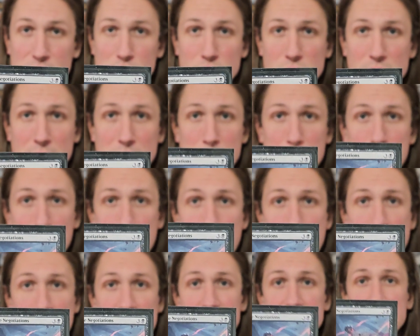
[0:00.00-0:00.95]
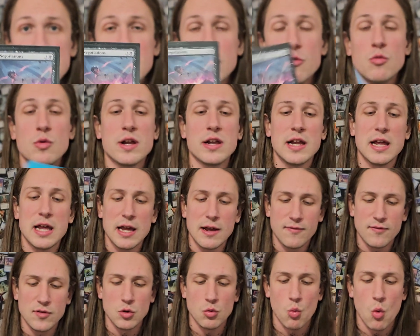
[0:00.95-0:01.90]
You can pause it and read it
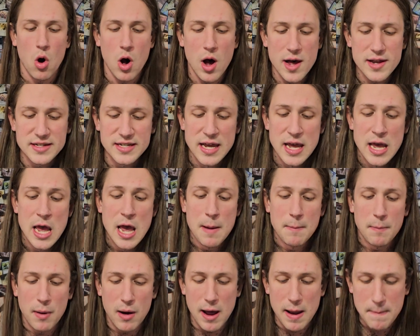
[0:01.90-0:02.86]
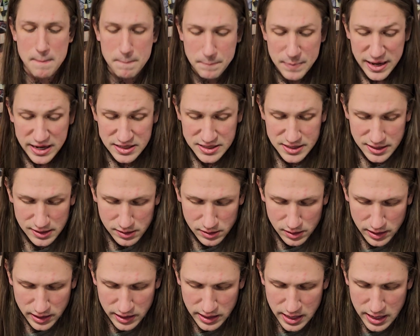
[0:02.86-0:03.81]
if you want, but
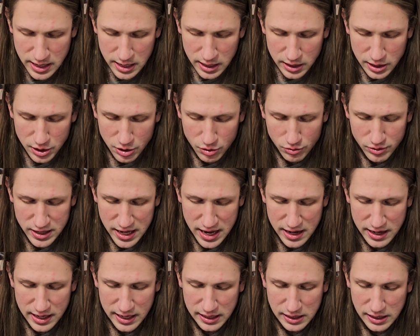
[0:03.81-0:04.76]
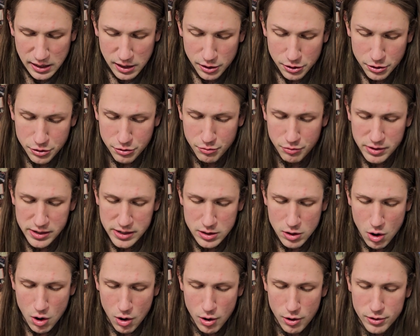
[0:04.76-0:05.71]
basically you're getting 3
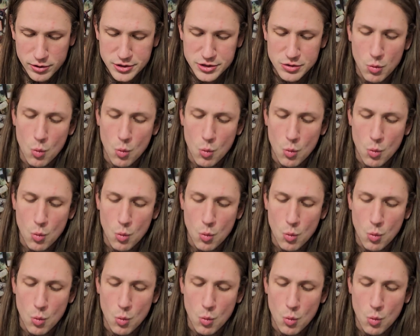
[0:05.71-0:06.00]
cards.